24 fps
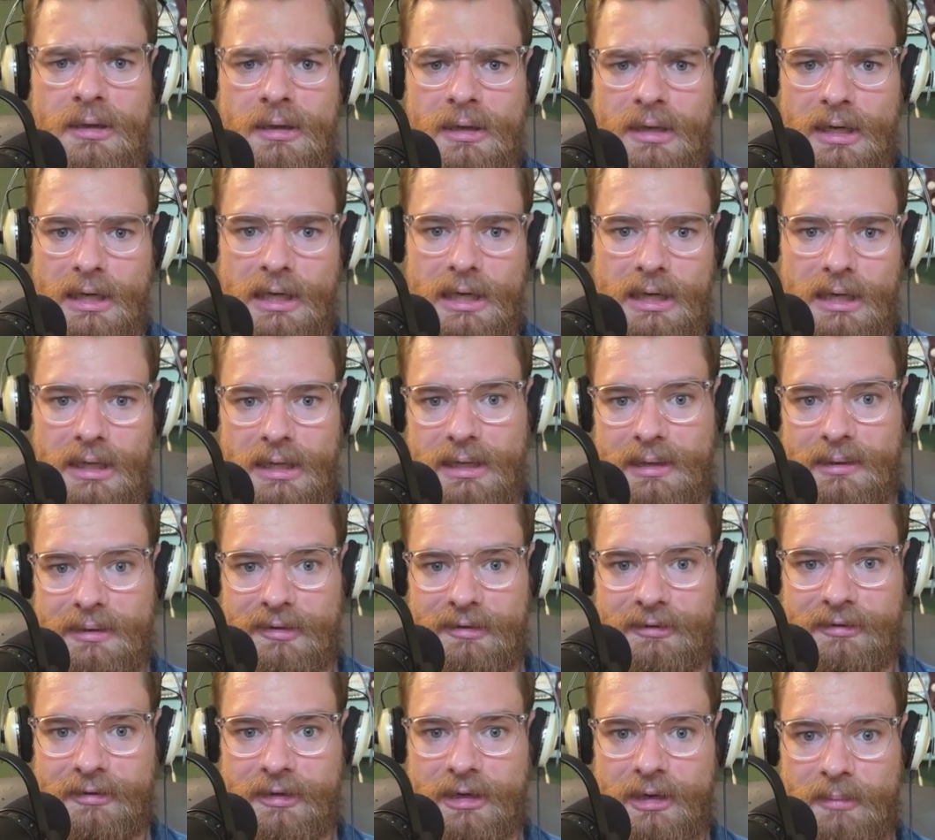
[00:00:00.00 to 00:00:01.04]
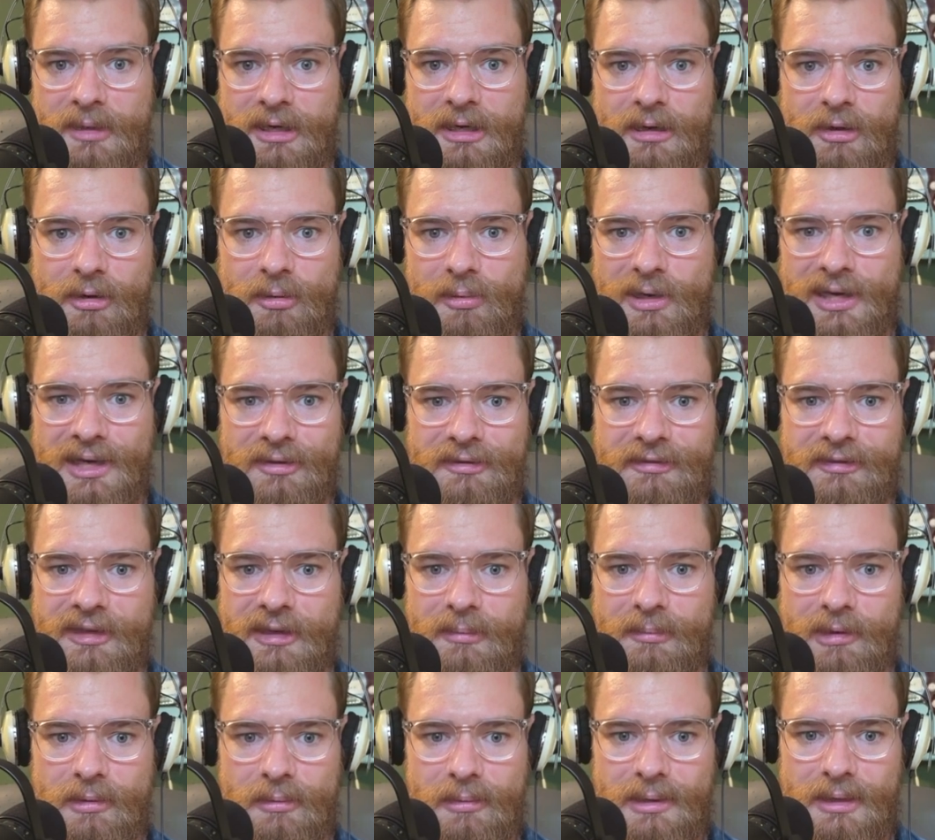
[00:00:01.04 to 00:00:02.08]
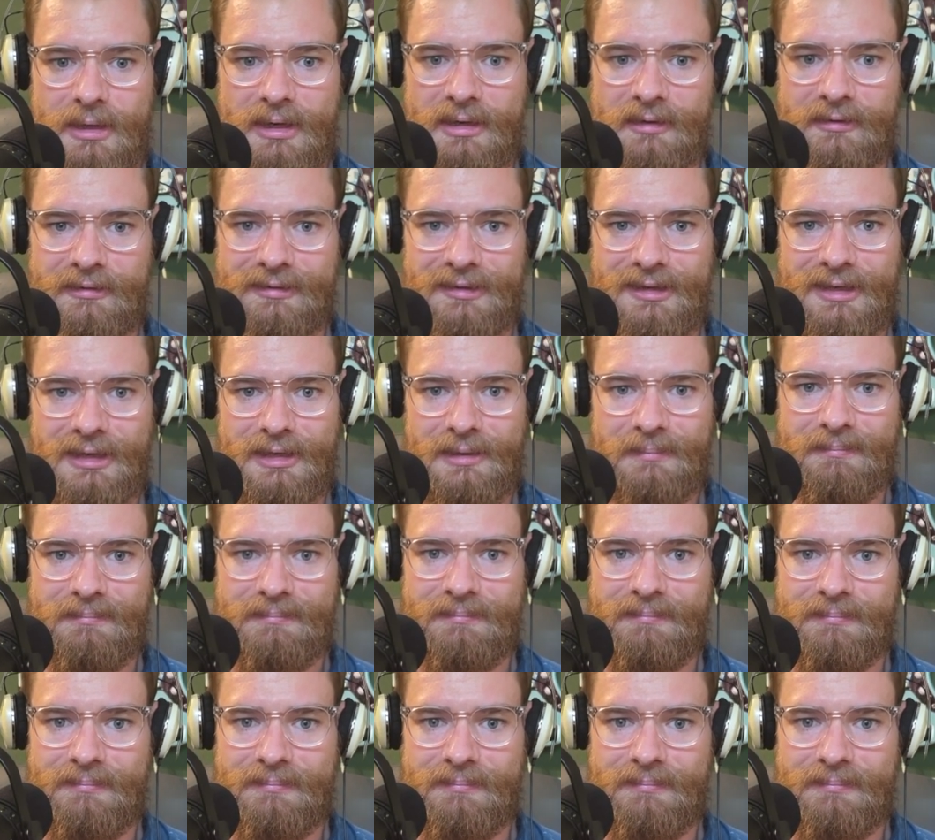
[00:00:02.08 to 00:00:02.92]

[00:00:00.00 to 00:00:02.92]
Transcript: Uh, it's going to be another wild summer. What can I say?